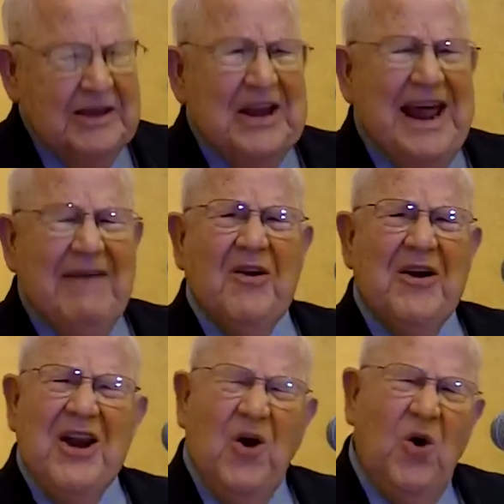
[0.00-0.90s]
You
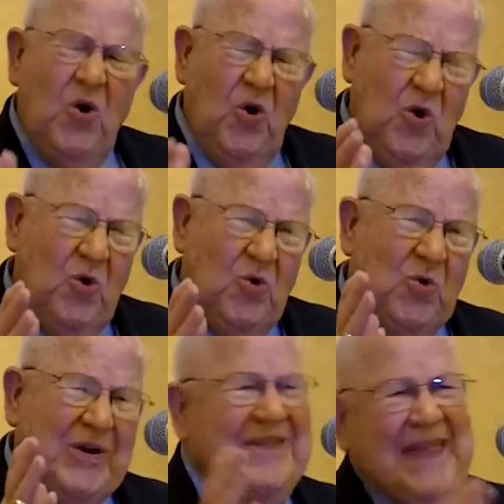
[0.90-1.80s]
never know
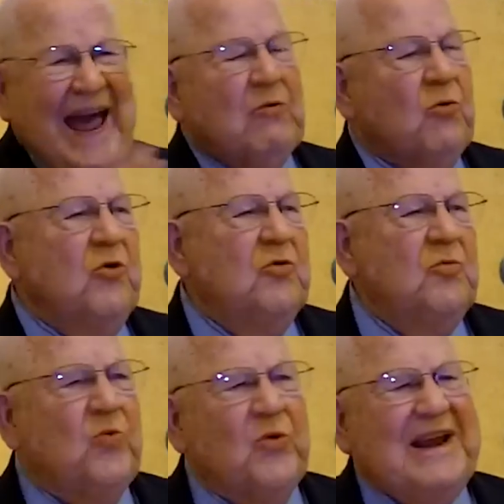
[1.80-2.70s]
who in that
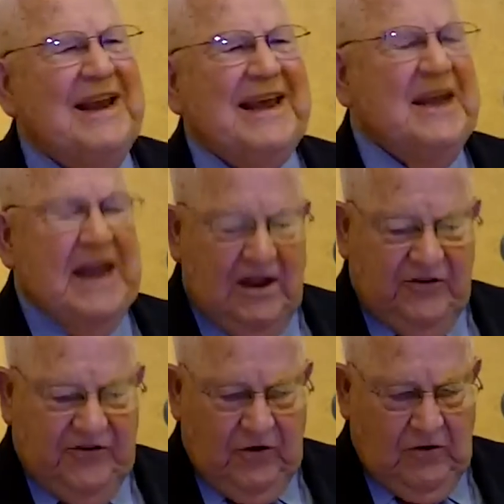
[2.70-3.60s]
room really
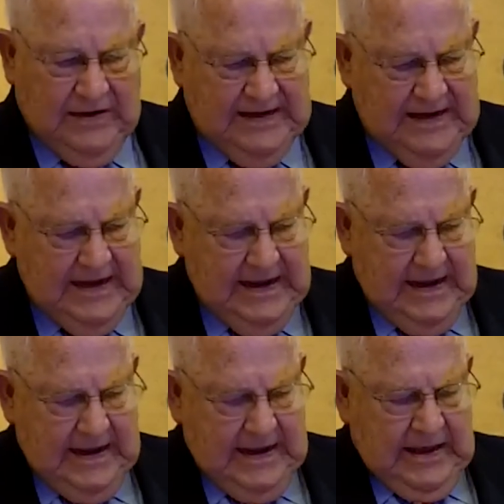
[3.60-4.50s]
needs you.
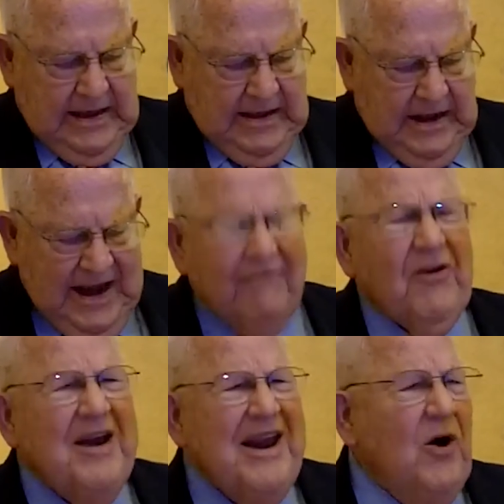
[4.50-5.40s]
You
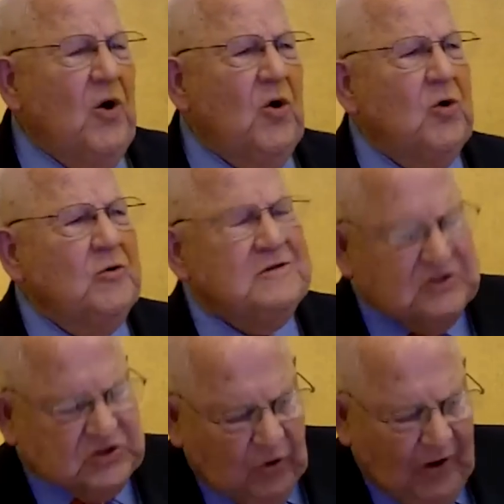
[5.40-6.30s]
never know
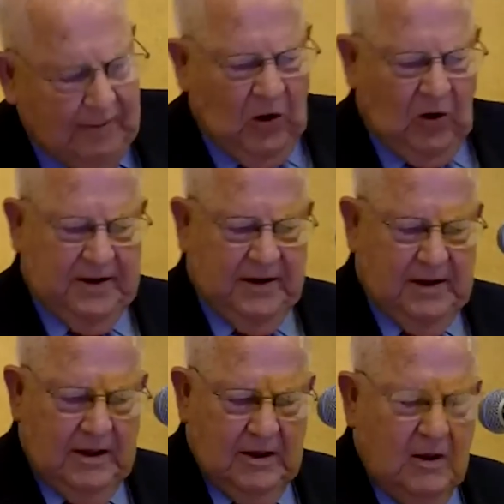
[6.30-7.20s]
who's
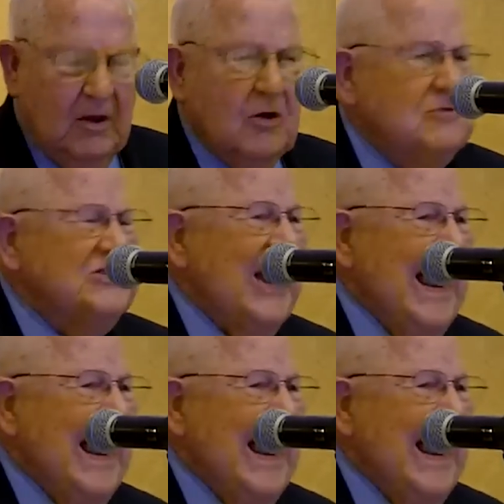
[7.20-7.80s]
troubled, whose